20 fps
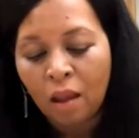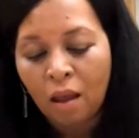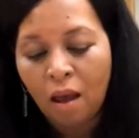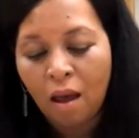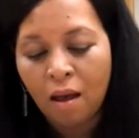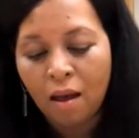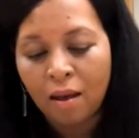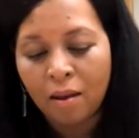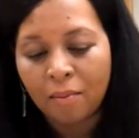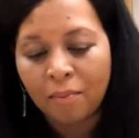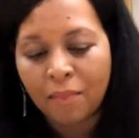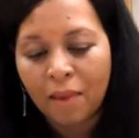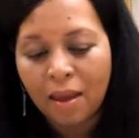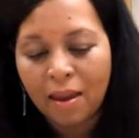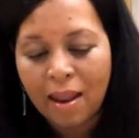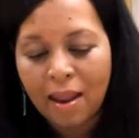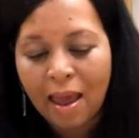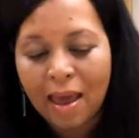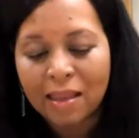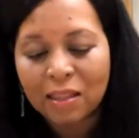
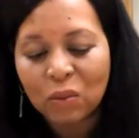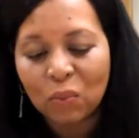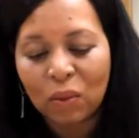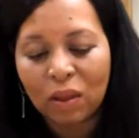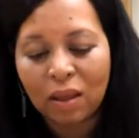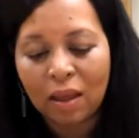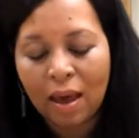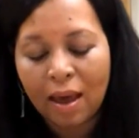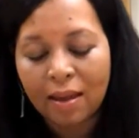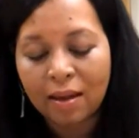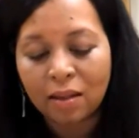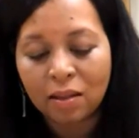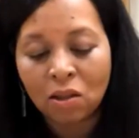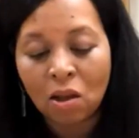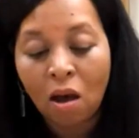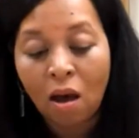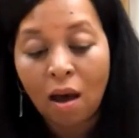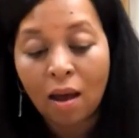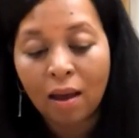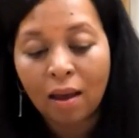And as we kind of
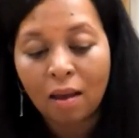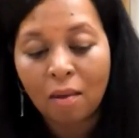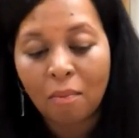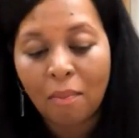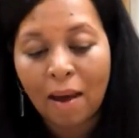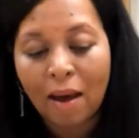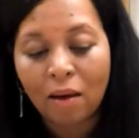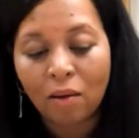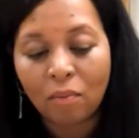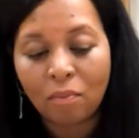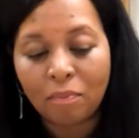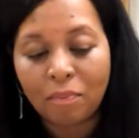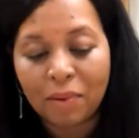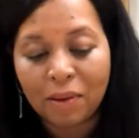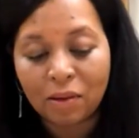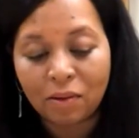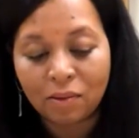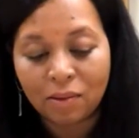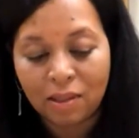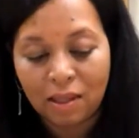talk about
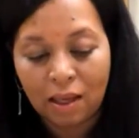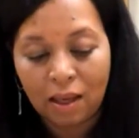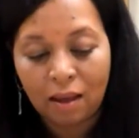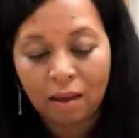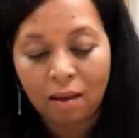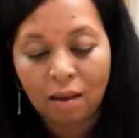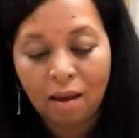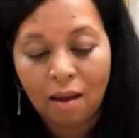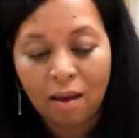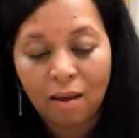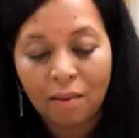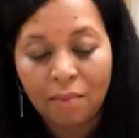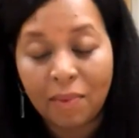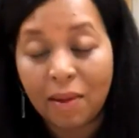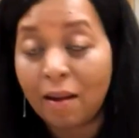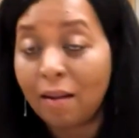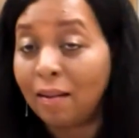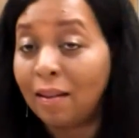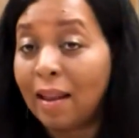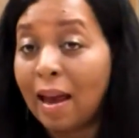building,
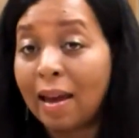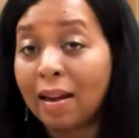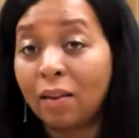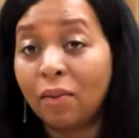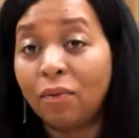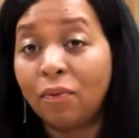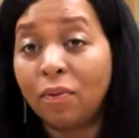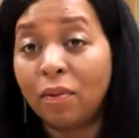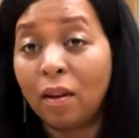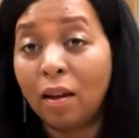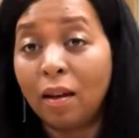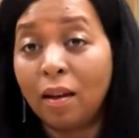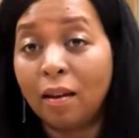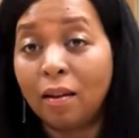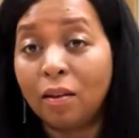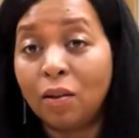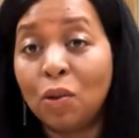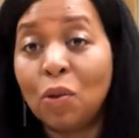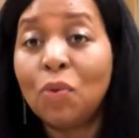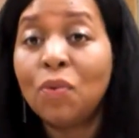there are a lot of
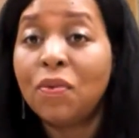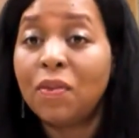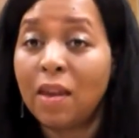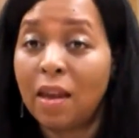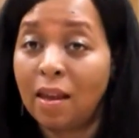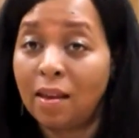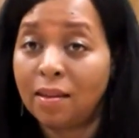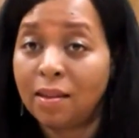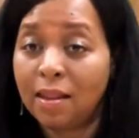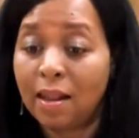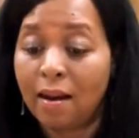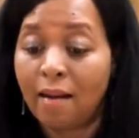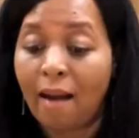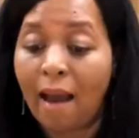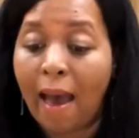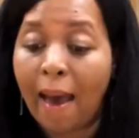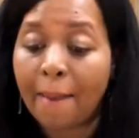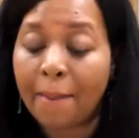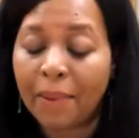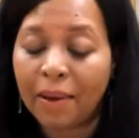new things that are
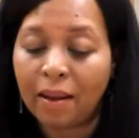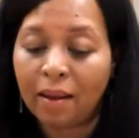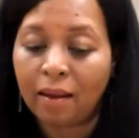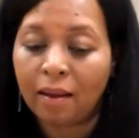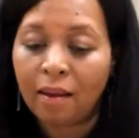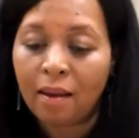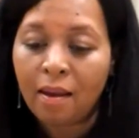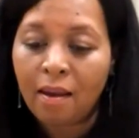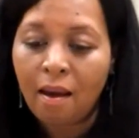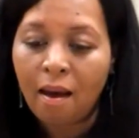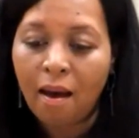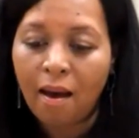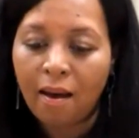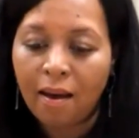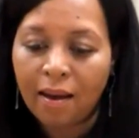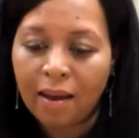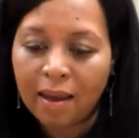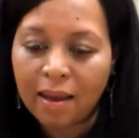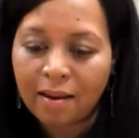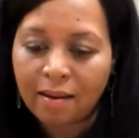happening
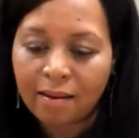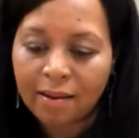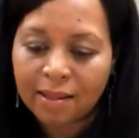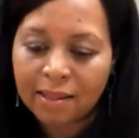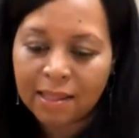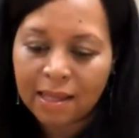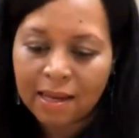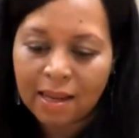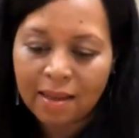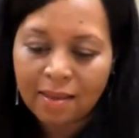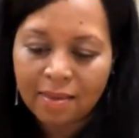in our city.